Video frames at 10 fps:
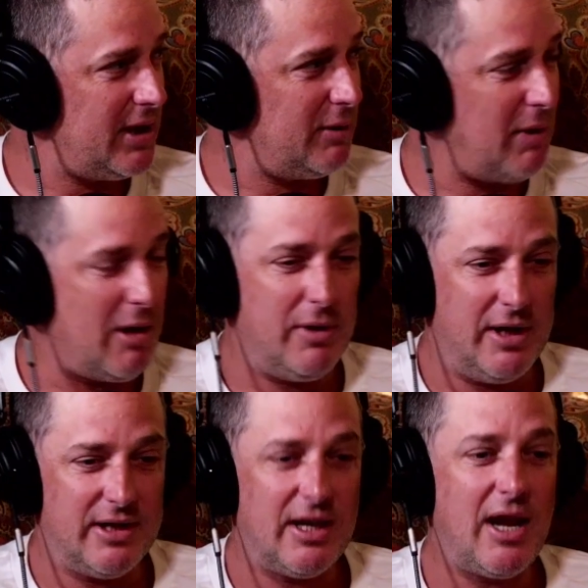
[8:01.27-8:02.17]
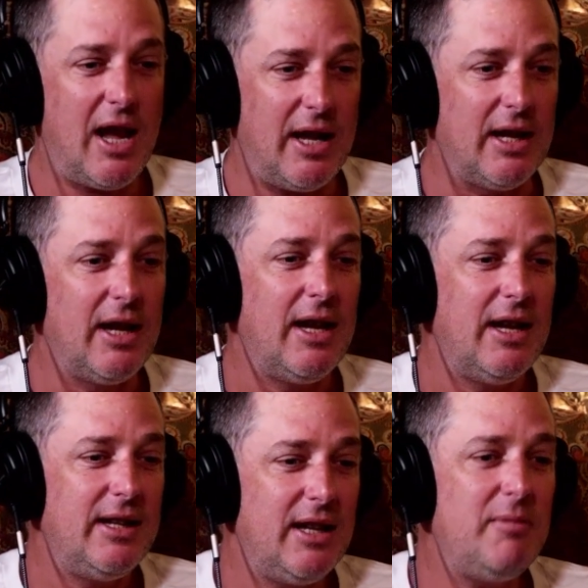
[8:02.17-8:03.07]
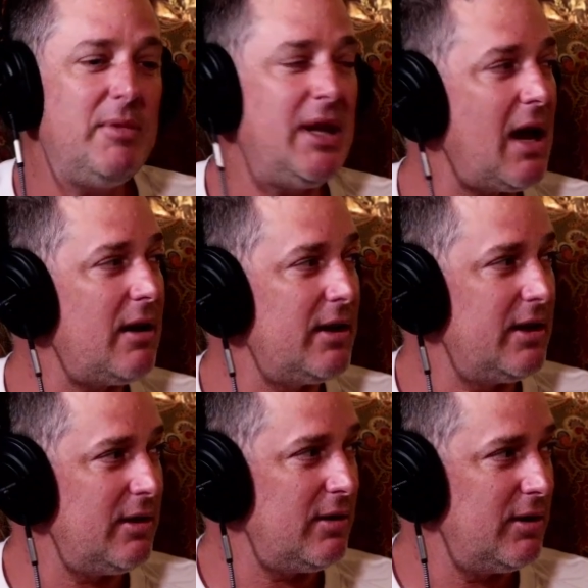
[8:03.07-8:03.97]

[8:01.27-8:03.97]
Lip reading: Like, why wouldn't he say, hey, get me out of here.